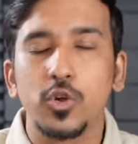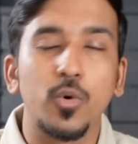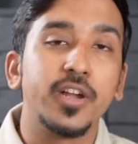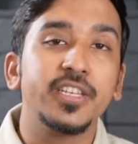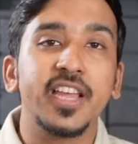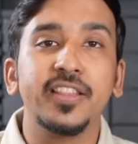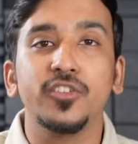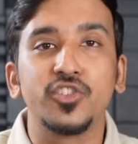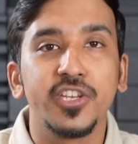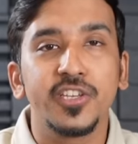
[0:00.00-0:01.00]
To understand
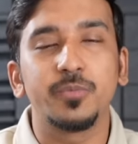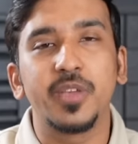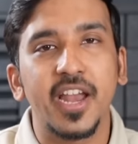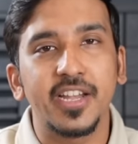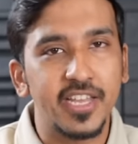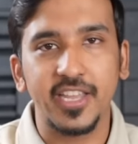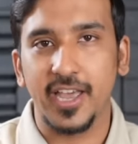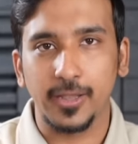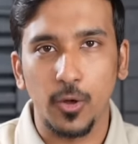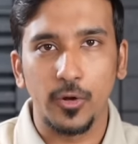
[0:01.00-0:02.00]
the genius behind
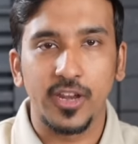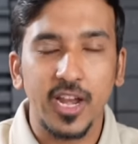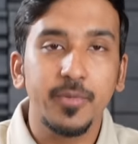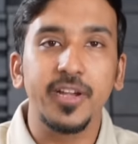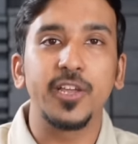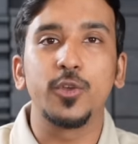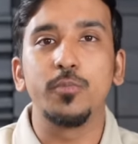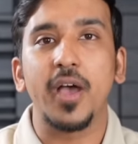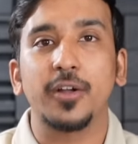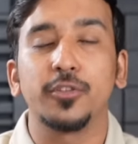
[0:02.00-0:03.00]
Decathlon, let me take
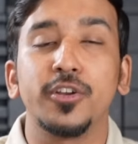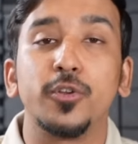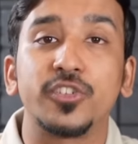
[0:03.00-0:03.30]
you back to the